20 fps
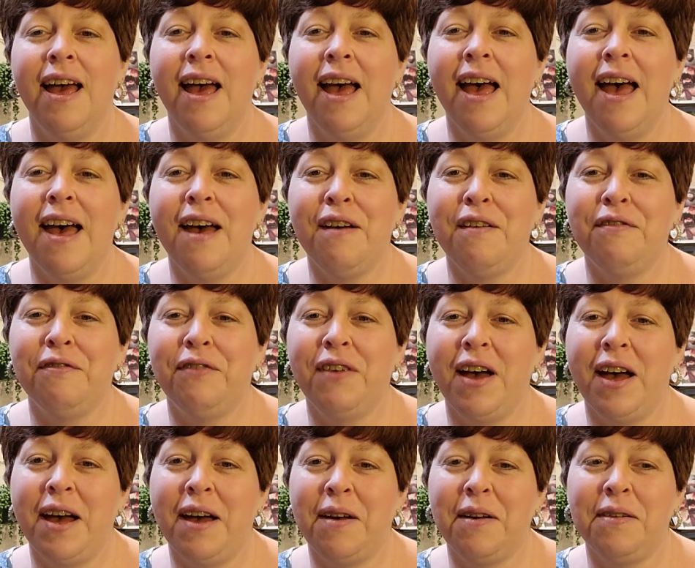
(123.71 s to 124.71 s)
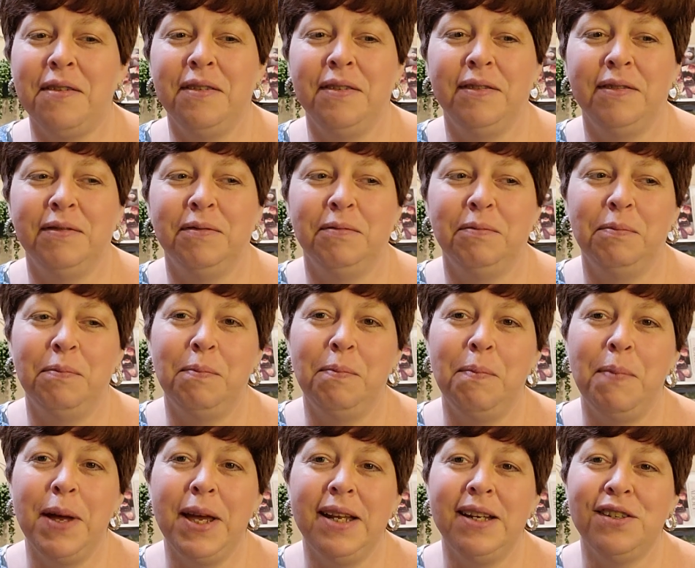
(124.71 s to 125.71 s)
have
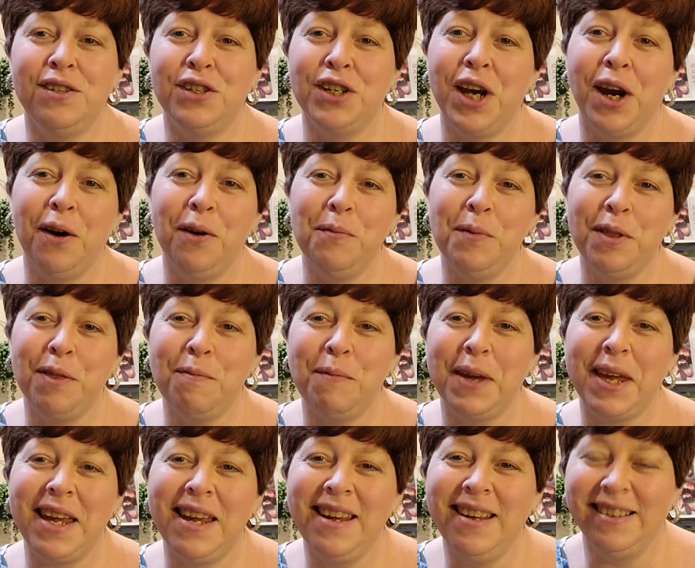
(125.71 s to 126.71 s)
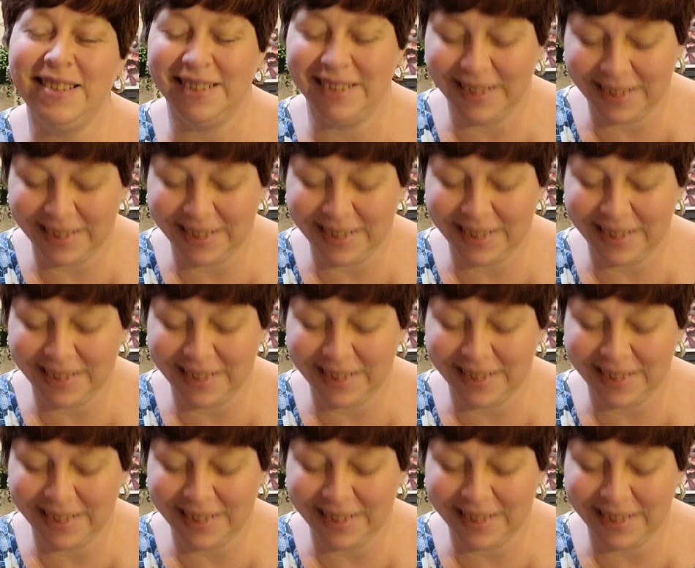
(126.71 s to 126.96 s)
been shared with me.